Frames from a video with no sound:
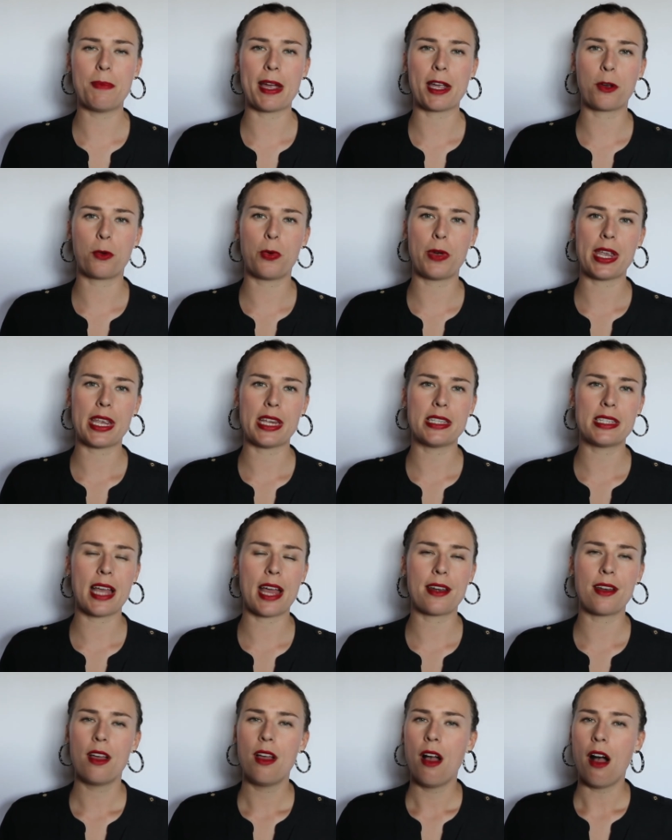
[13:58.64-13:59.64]
by Queen's
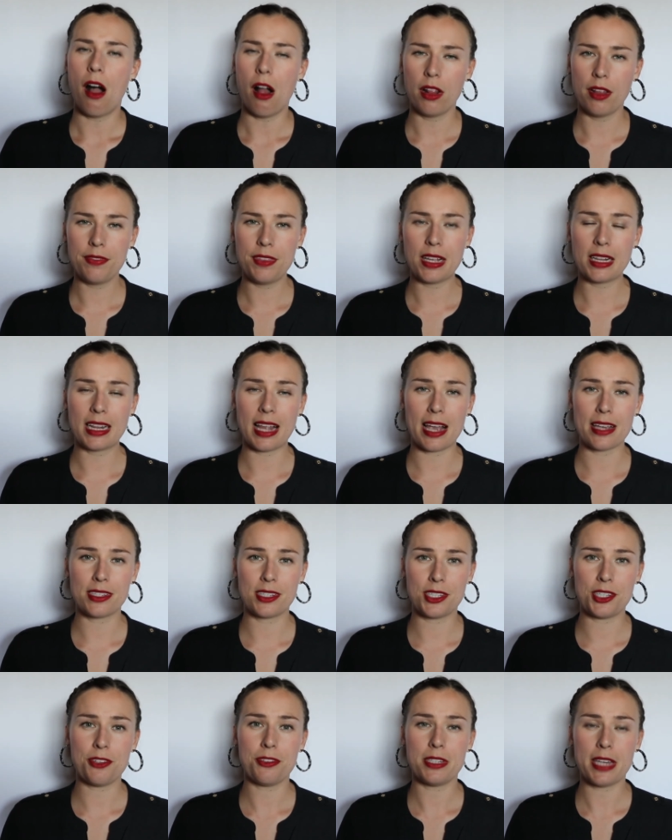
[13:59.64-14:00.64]
that all of the
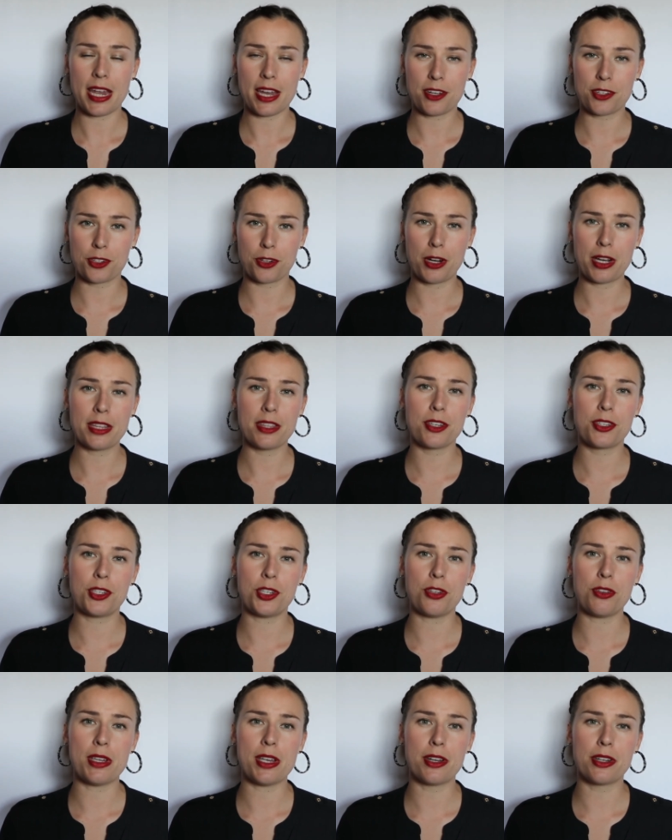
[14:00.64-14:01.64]
classes you take during the
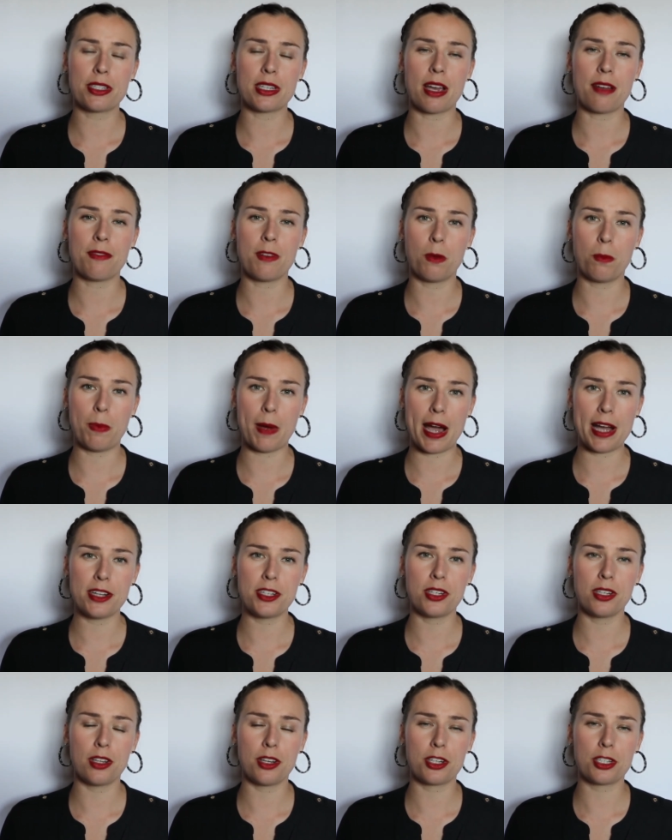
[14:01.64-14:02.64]
2 years of your
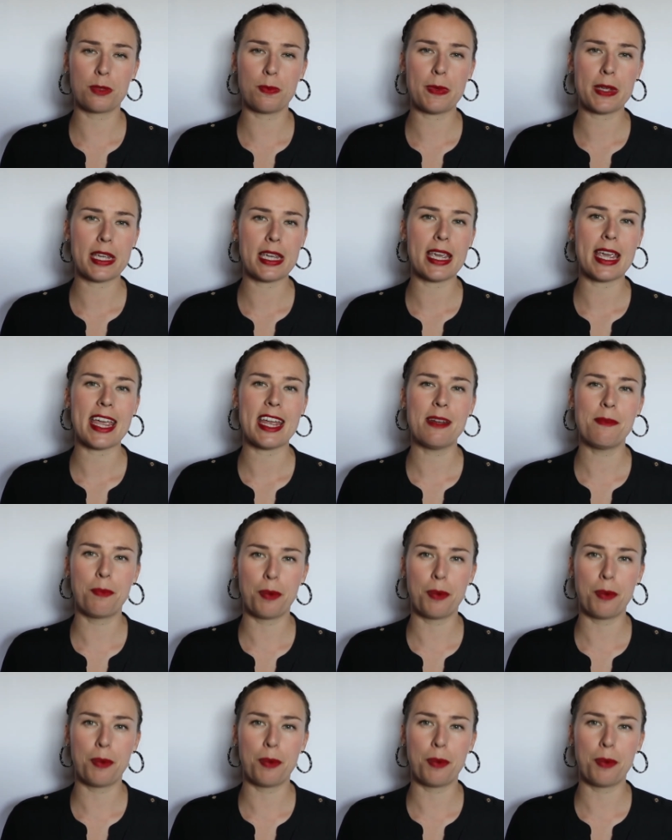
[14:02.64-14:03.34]
bachelor's be in